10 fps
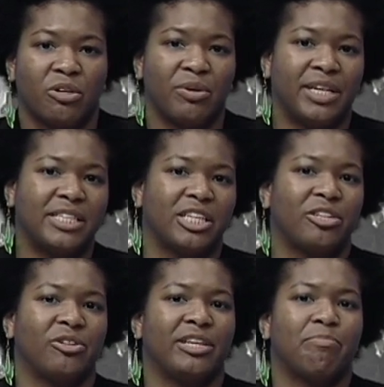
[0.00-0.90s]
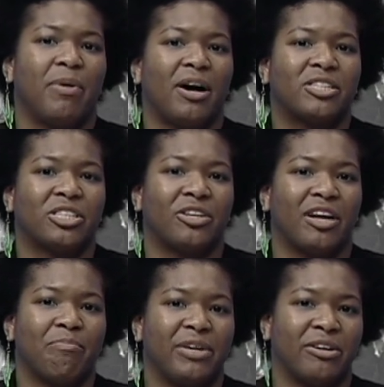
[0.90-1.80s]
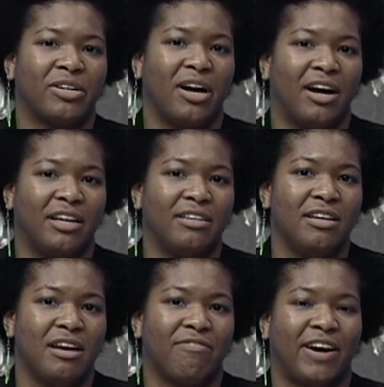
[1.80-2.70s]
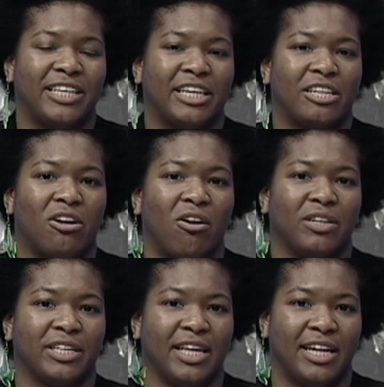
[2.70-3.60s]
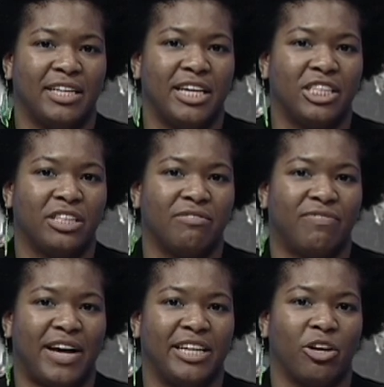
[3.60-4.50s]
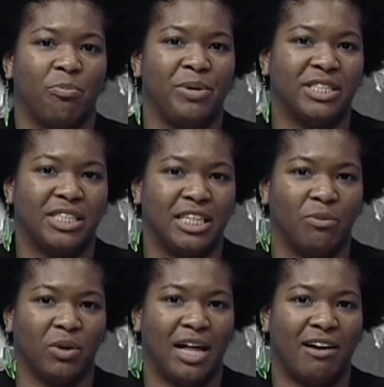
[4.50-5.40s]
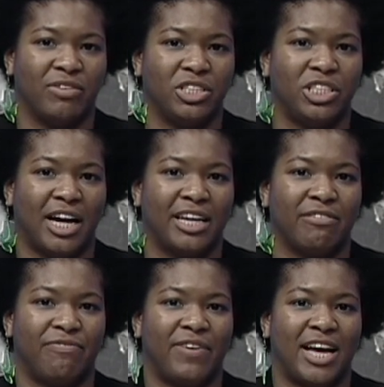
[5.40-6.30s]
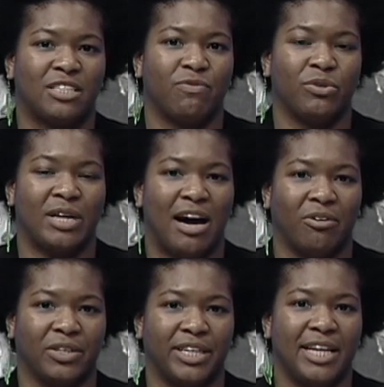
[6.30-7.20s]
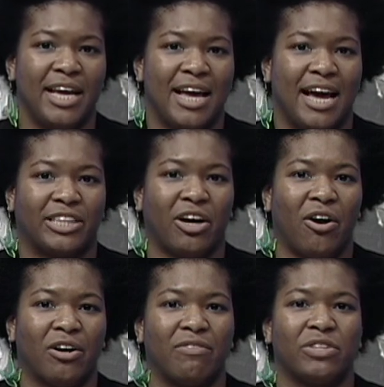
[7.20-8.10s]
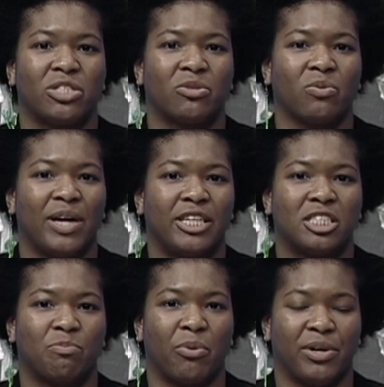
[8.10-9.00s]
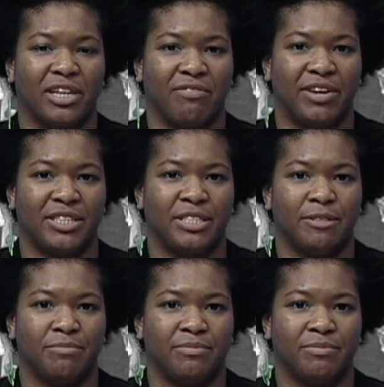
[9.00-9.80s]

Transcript: Critics, including boxer Amir Khan, find it galling that a nation fighting obesity will have a giant fast food outlet at the heart of its greatest sporting event.